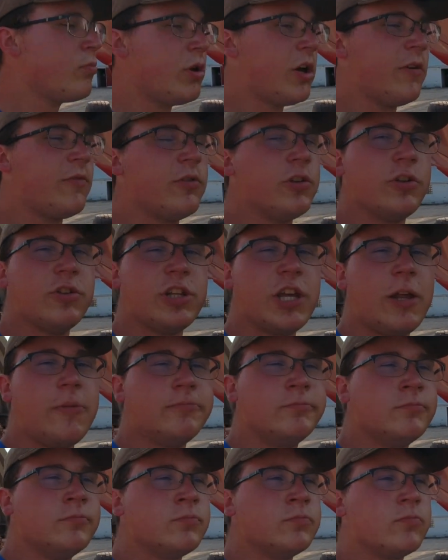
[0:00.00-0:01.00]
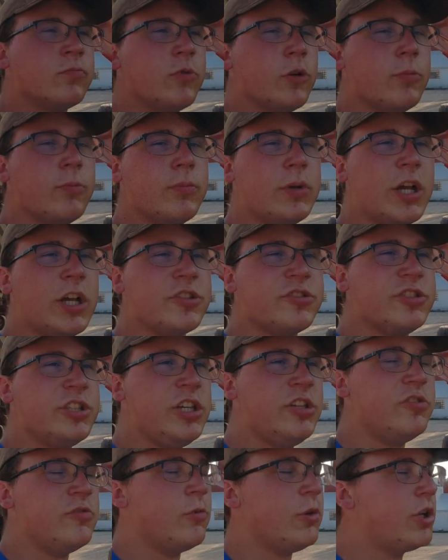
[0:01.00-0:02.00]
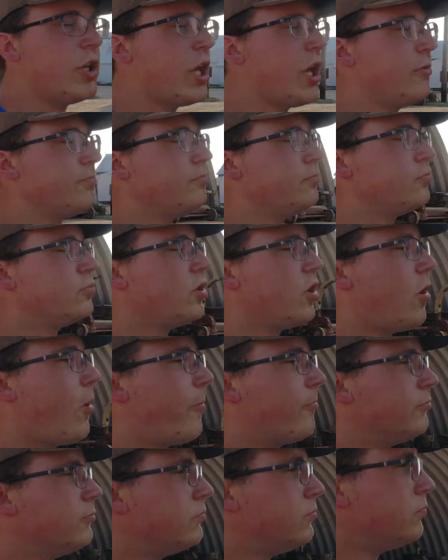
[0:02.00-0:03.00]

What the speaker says: pay off a little debt from seeds and whatnot. So